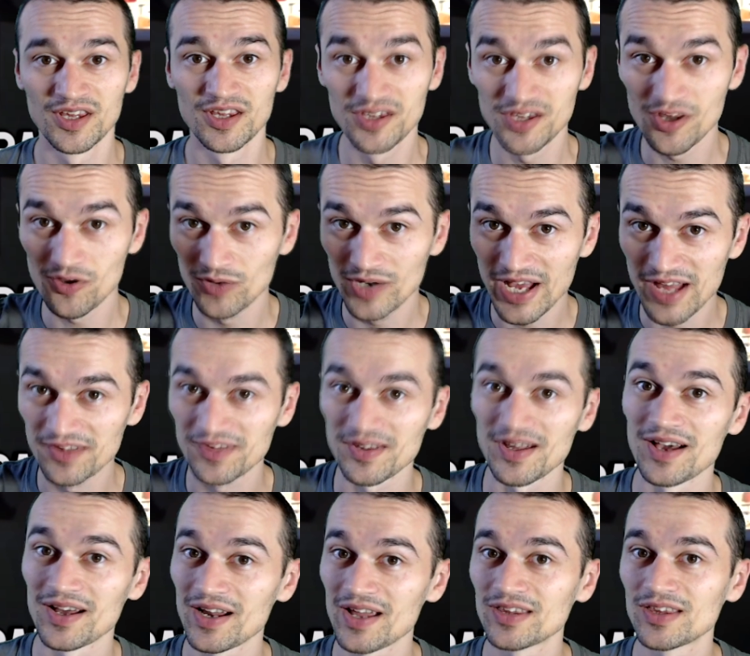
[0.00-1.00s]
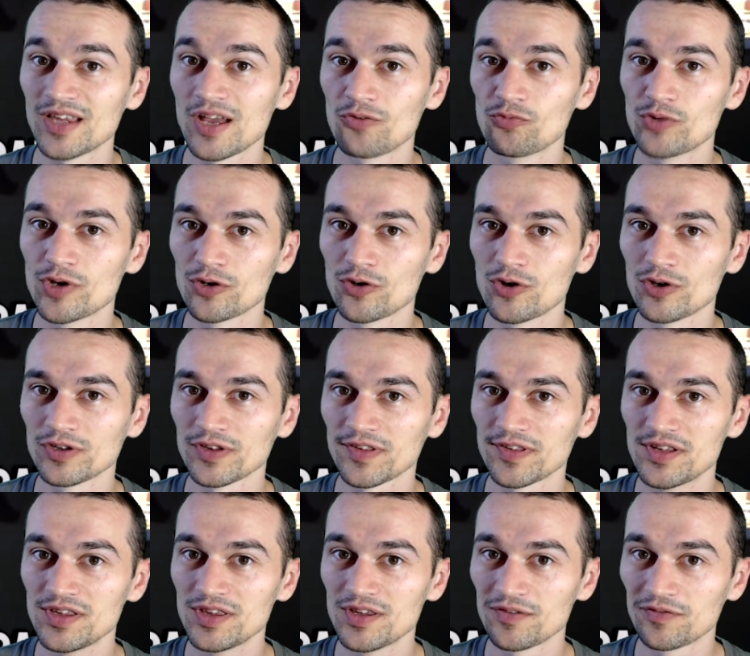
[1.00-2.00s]
Yo guys, right now we are gonna
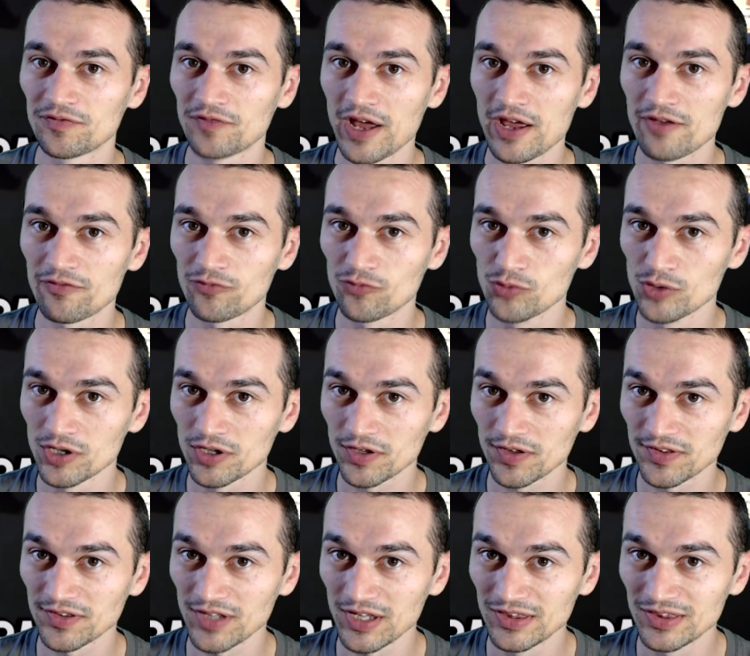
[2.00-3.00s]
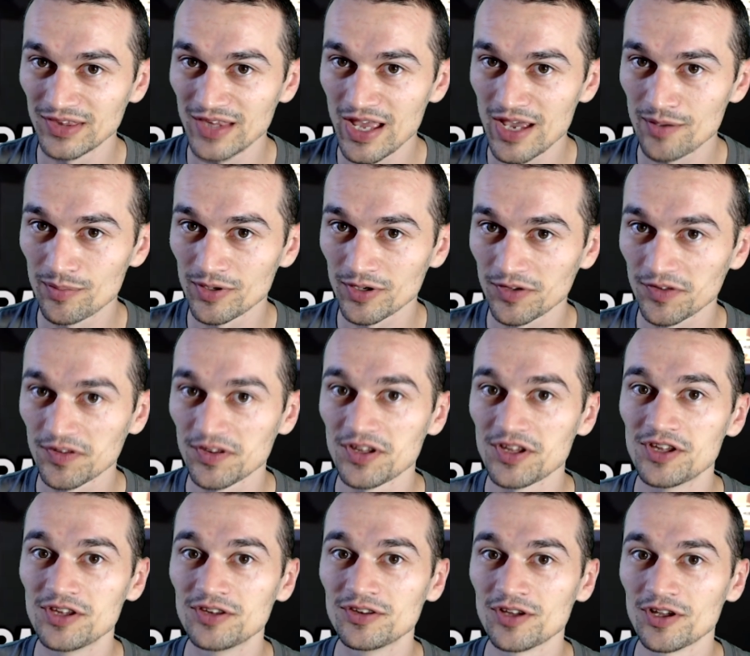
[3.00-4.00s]
see the 5 worst neighbors
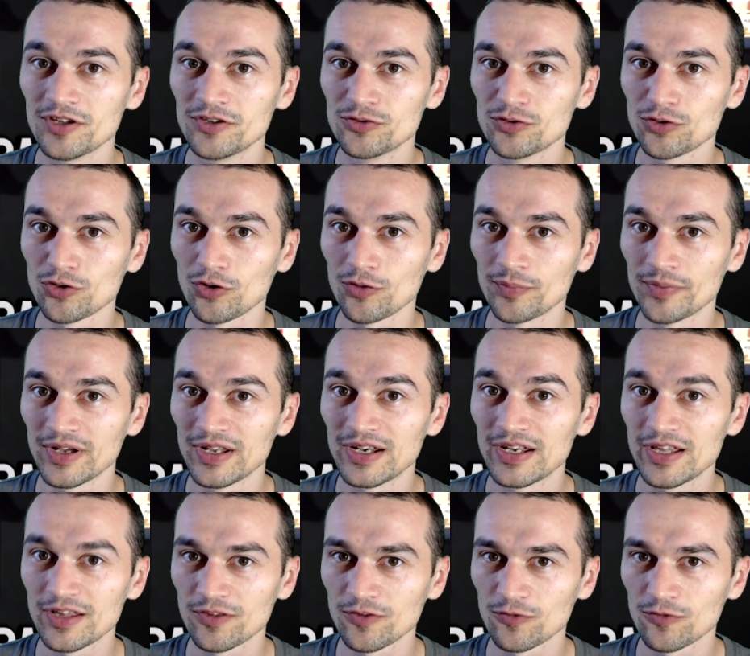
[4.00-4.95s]
in Europe. Let's